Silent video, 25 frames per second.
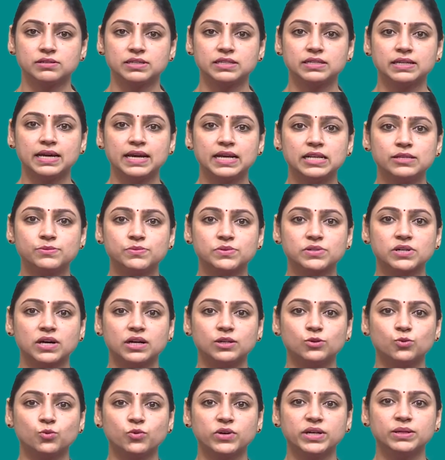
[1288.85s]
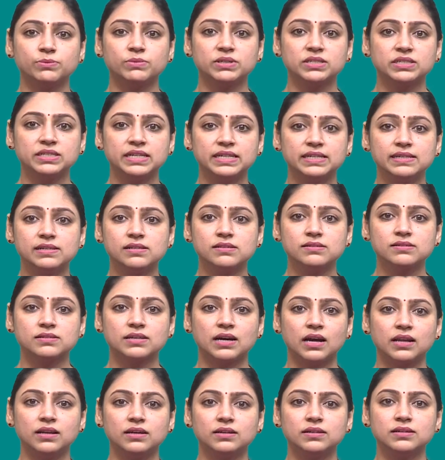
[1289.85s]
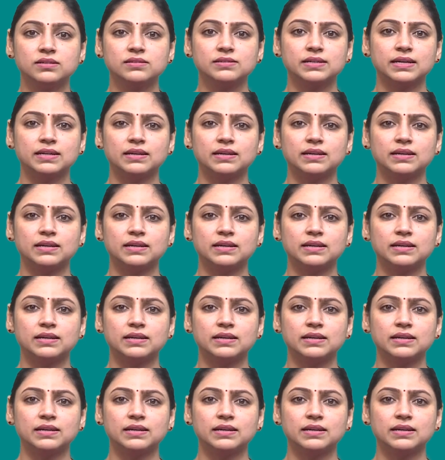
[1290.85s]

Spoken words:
It helps convey materials, colors,